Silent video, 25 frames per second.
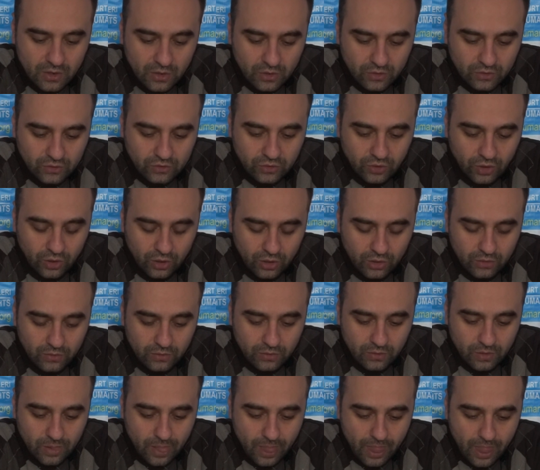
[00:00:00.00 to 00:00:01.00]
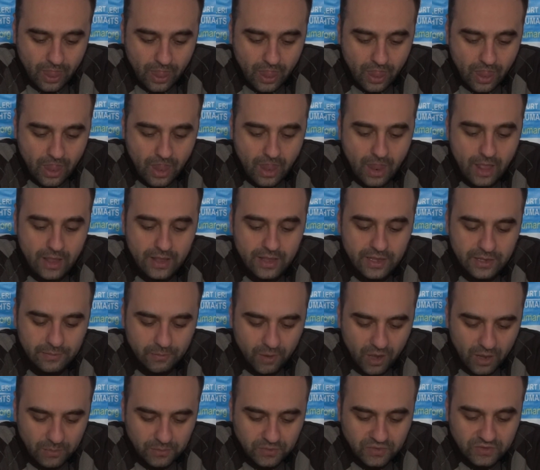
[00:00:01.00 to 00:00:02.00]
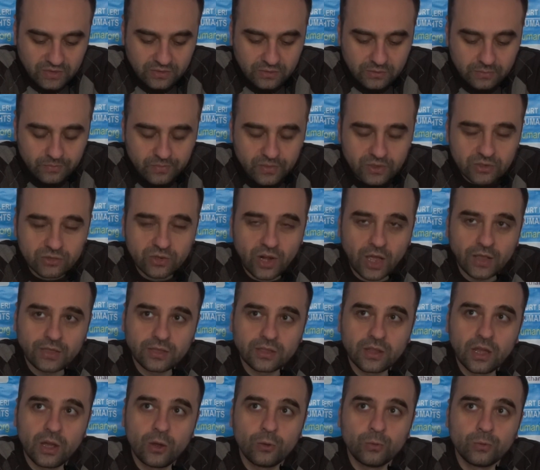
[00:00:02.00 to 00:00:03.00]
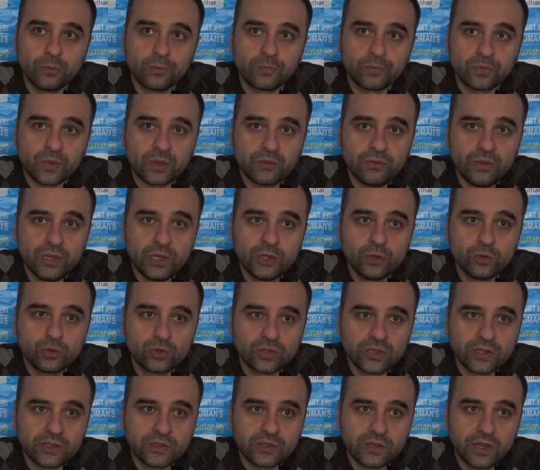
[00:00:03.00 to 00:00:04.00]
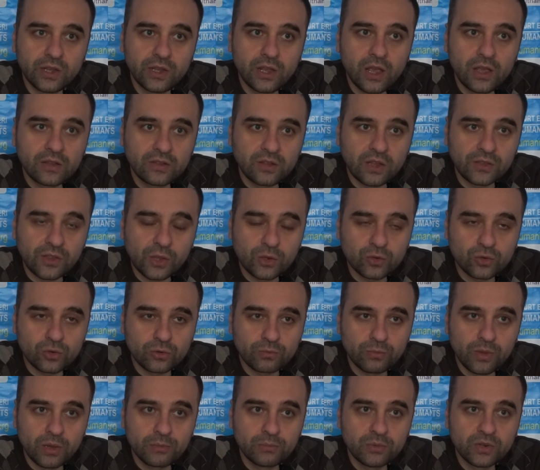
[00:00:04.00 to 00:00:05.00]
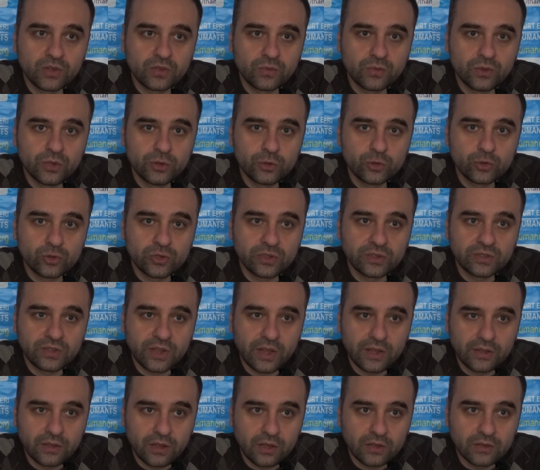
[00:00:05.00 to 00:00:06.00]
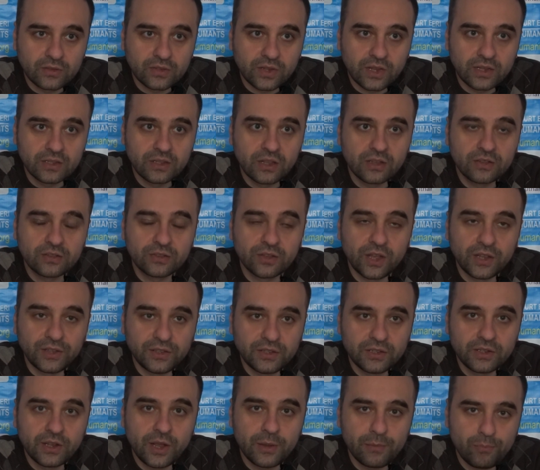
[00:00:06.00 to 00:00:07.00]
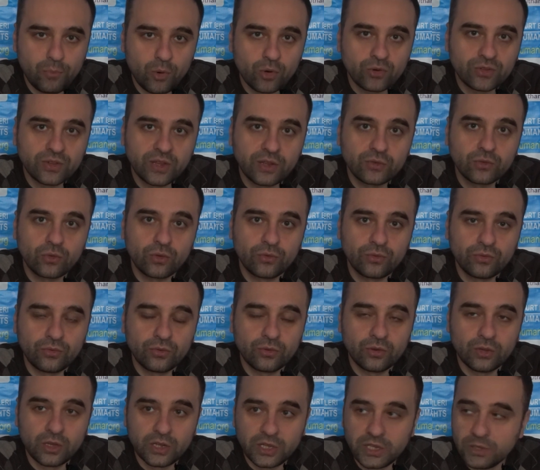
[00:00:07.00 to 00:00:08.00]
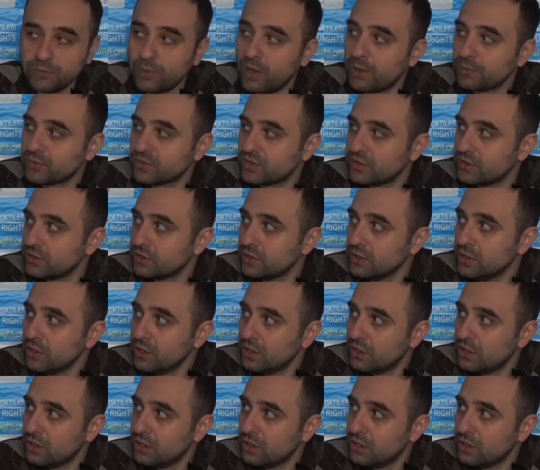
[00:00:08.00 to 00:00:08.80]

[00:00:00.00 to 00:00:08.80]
So imams right now, we usually say, as Atajurt members, we usually say that 99% of imams in